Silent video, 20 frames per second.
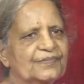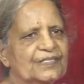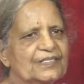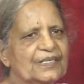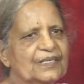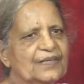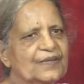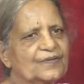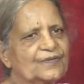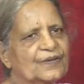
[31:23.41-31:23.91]

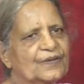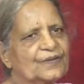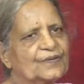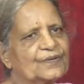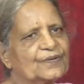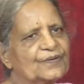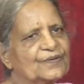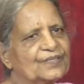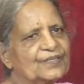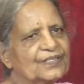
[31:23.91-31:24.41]
in our
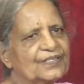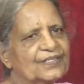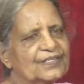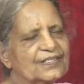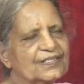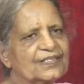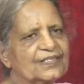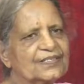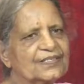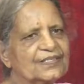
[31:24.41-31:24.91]

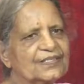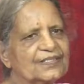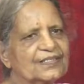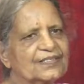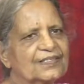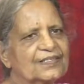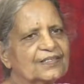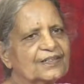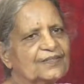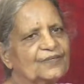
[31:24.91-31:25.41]

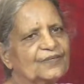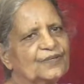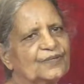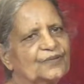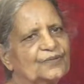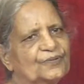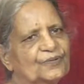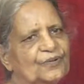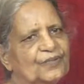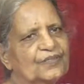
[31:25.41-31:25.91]
consciousness, in our
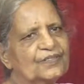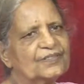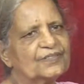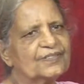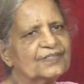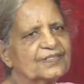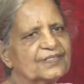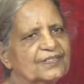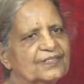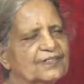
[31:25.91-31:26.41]

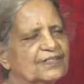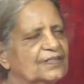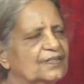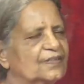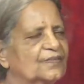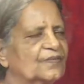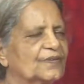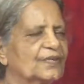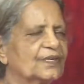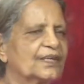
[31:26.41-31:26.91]
doings, in
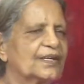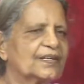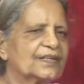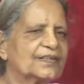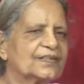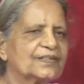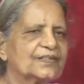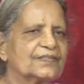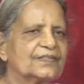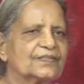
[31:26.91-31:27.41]
our
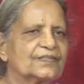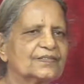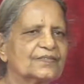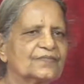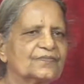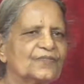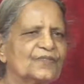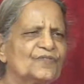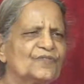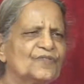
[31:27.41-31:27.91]
actions.
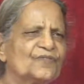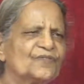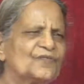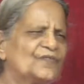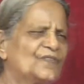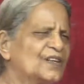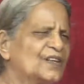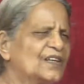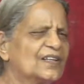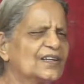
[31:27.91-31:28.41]
When we
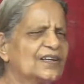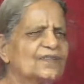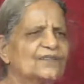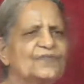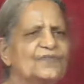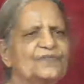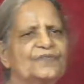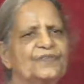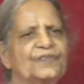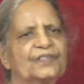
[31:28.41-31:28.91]
feel her
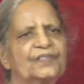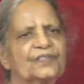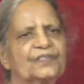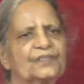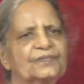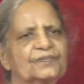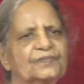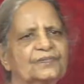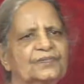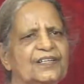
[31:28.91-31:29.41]
everywhere,
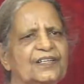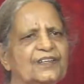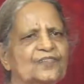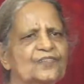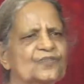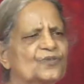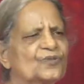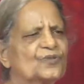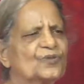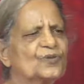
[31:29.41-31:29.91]
there
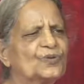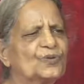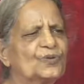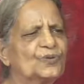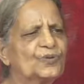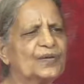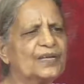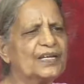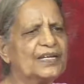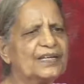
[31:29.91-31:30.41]
is
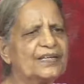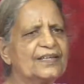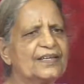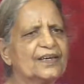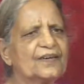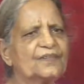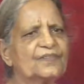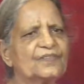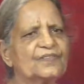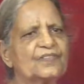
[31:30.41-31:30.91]
no
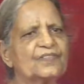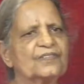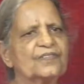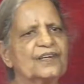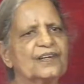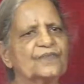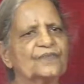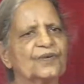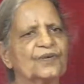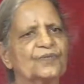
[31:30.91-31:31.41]
area which is
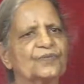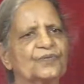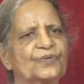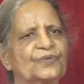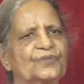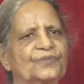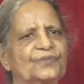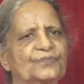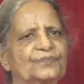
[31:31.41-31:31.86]
left out of